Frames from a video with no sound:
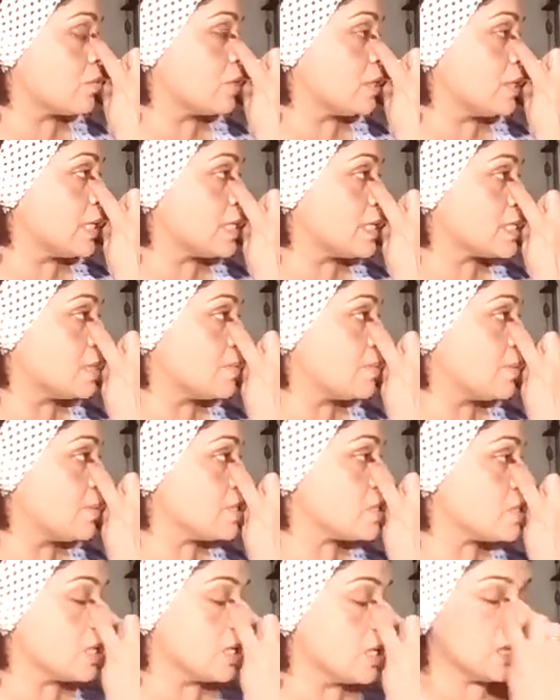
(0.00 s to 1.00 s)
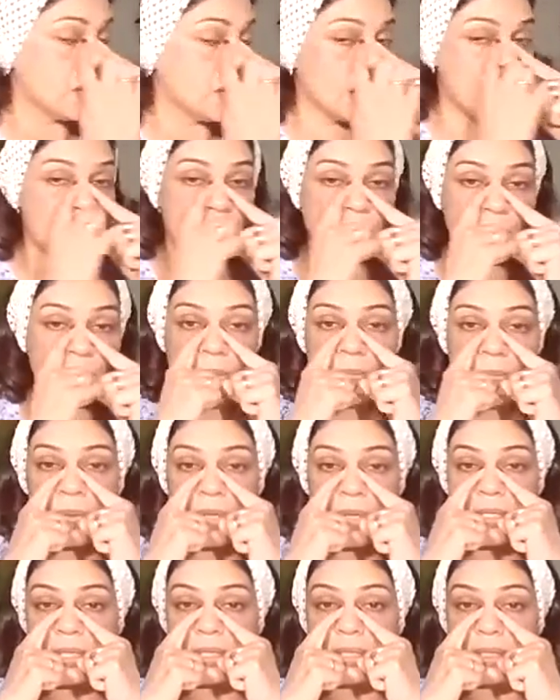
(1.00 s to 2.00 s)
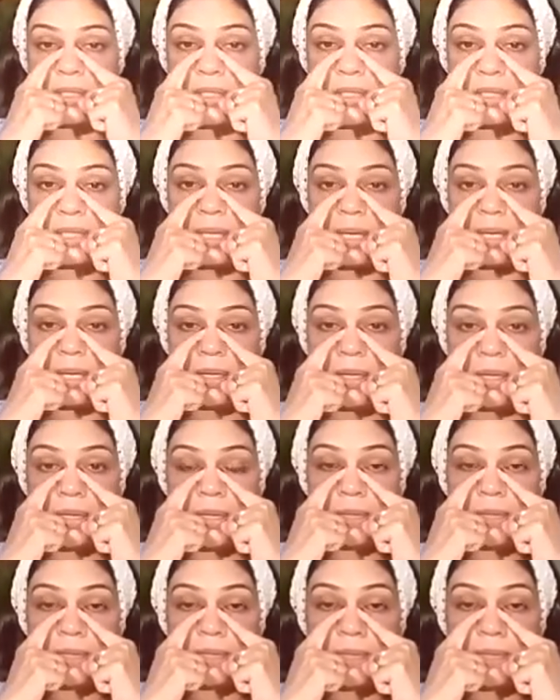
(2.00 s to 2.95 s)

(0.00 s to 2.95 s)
of the nasal bridge, keep on pressing this area